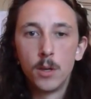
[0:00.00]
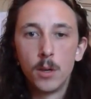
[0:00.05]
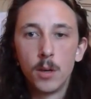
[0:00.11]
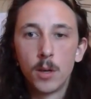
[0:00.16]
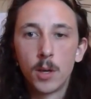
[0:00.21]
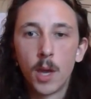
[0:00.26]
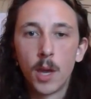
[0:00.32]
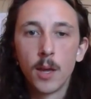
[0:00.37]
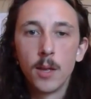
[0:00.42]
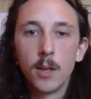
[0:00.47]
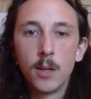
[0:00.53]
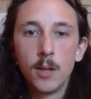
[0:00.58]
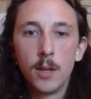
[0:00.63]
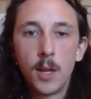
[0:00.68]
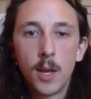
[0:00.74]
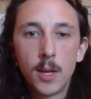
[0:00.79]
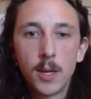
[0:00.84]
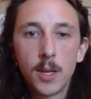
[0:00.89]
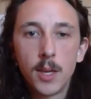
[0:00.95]
Okay,
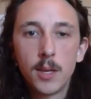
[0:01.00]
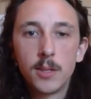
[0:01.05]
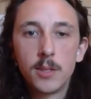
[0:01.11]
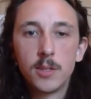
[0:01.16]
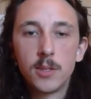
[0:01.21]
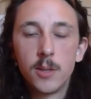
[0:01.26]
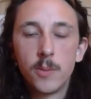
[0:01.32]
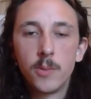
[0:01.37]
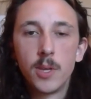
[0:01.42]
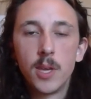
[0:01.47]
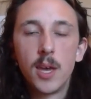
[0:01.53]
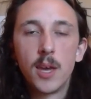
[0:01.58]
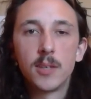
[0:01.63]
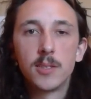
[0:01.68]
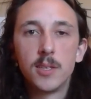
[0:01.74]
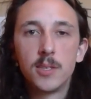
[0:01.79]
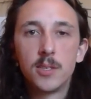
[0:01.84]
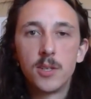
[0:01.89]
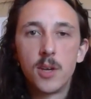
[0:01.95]
now to get to some of the
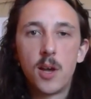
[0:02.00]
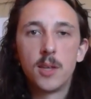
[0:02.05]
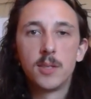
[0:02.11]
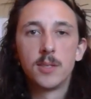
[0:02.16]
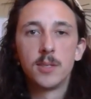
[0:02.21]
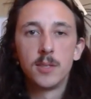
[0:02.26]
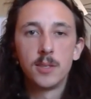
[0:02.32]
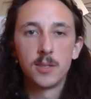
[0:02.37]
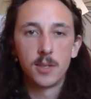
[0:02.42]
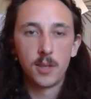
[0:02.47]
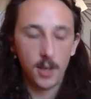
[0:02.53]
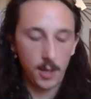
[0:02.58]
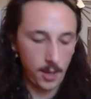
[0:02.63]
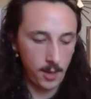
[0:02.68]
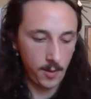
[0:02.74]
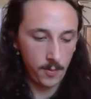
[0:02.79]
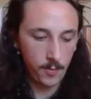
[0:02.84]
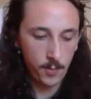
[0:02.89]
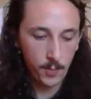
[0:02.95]
exercises I
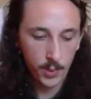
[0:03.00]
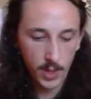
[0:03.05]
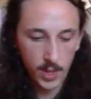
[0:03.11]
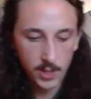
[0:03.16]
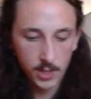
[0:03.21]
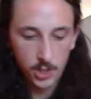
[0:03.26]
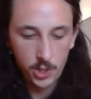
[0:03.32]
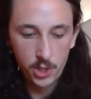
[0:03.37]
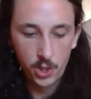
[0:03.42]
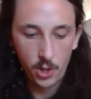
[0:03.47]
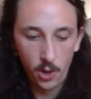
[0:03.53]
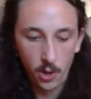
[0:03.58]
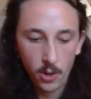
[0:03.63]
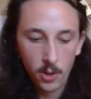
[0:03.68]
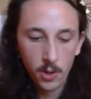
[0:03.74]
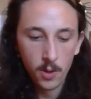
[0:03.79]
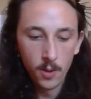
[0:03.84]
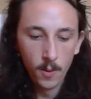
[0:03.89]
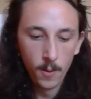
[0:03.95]
have planned to show
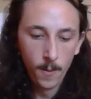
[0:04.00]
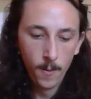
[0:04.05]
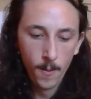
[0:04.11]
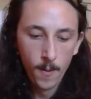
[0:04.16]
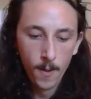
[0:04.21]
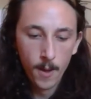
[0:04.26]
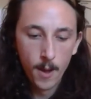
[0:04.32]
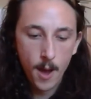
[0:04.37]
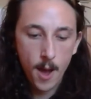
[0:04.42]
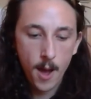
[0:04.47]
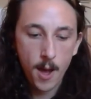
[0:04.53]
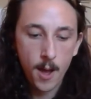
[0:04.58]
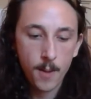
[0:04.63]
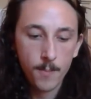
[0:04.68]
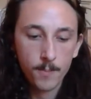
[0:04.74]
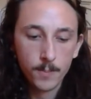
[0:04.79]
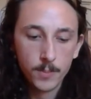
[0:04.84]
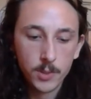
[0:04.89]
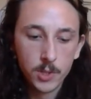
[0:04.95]
you.
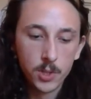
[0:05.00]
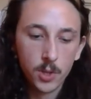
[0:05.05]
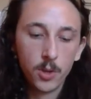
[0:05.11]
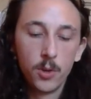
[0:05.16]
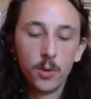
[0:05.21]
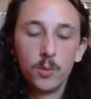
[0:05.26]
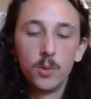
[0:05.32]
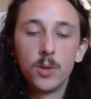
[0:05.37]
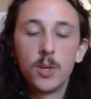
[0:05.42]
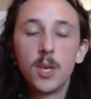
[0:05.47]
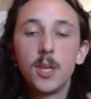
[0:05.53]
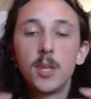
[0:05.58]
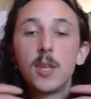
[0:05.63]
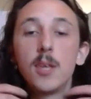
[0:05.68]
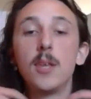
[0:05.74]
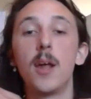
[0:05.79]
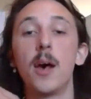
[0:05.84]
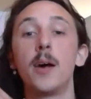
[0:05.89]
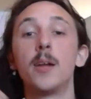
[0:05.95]
So looking at the
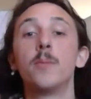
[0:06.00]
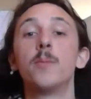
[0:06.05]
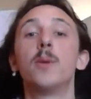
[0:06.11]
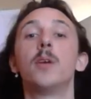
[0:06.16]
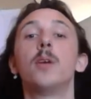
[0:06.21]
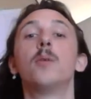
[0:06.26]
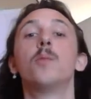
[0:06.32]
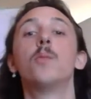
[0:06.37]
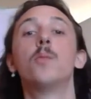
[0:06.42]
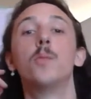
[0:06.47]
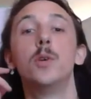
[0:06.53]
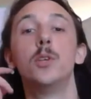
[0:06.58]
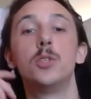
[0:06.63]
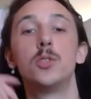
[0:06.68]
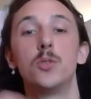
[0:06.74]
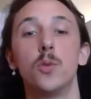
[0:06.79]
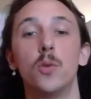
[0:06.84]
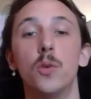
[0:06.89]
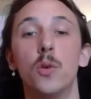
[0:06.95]
anatomy, we
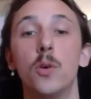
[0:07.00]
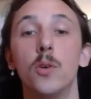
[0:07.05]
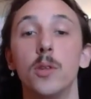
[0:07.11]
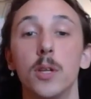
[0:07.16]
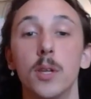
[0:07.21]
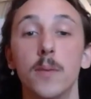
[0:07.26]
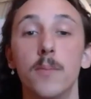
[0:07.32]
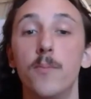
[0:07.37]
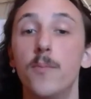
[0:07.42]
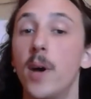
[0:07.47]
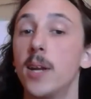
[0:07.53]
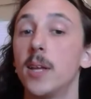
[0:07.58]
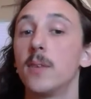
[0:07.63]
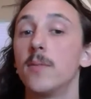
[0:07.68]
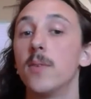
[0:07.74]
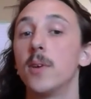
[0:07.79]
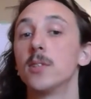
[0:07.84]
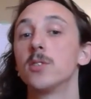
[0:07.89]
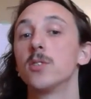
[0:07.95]
saw the lymphatic
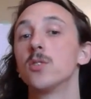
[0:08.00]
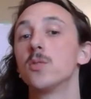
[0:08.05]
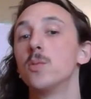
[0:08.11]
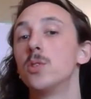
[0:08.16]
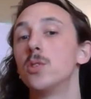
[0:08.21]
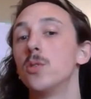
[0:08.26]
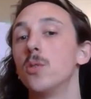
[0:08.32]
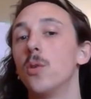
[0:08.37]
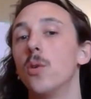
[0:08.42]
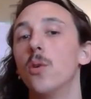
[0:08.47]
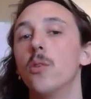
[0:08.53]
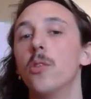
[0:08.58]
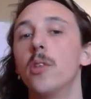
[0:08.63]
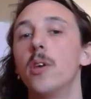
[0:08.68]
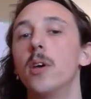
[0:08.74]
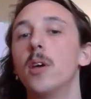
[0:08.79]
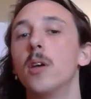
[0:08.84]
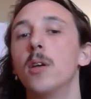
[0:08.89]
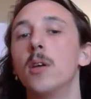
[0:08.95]
vessels, we saw all
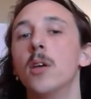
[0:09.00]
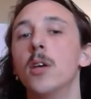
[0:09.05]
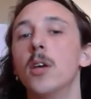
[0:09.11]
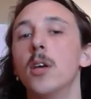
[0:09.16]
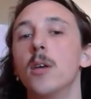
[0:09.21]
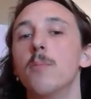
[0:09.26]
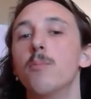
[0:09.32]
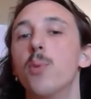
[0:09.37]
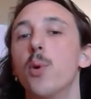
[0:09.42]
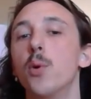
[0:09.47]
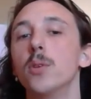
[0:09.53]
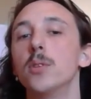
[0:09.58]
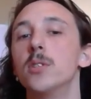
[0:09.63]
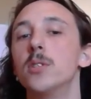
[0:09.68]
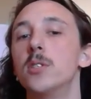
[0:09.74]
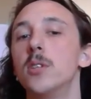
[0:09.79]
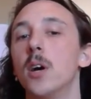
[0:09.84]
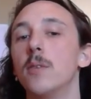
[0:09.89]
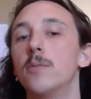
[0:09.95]
the important
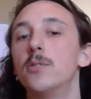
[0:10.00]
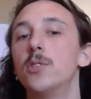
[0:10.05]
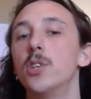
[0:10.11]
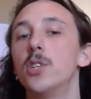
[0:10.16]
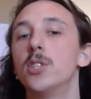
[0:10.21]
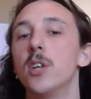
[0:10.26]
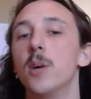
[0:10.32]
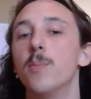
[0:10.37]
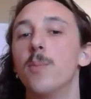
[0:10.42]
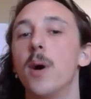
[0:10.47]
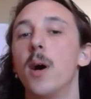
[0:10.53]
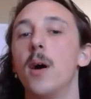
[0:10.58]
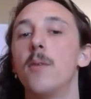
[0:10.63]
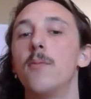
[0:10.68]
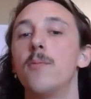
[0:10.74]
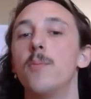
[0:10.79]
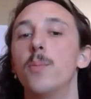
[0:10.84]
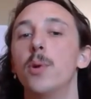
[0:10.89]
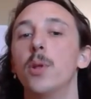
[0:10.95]
stuff just
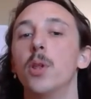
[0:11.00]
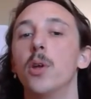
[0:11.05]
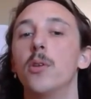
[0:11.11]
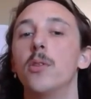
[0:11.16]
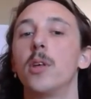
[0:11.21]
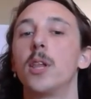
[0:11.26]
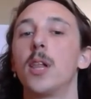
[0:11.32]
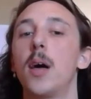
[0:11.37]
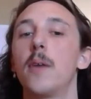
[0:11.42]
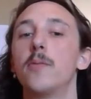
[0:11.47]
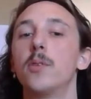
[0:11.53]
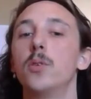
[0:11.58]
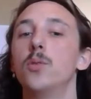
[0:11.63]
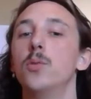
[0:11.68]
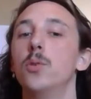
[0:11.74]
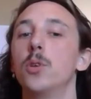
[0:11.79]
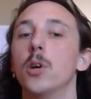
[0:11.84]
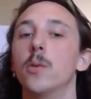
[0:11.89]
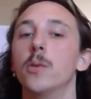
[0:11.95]
above, below the clavicle,
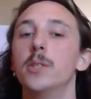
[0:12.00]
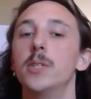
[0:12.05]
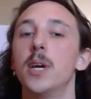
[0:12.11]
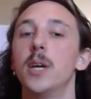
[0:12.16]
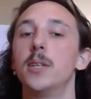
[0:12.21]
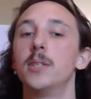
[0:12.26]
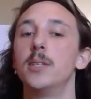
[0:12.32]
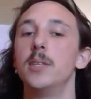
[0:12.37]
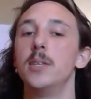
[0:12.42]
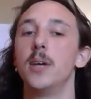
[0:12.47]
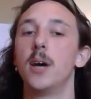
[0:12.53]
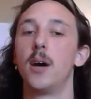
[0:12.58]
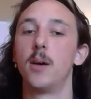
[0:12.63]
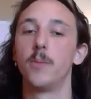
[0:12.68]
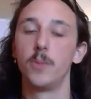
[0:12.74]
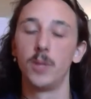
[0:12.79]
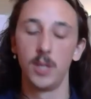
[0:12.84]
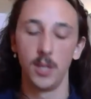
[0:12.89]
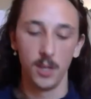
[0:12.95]
going down to the
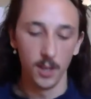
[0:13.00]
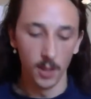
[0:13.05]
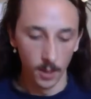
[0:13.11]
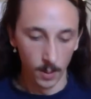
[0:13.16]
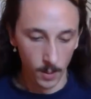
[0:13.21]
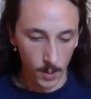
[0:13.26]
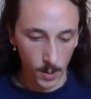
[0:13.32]
arm here.